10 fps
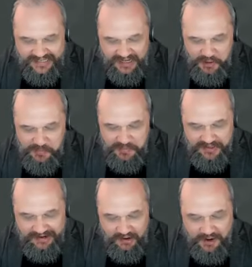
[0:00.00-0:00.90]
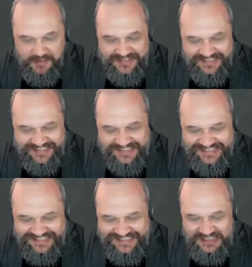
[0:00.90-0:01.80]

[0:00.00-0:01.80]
um, I'm going to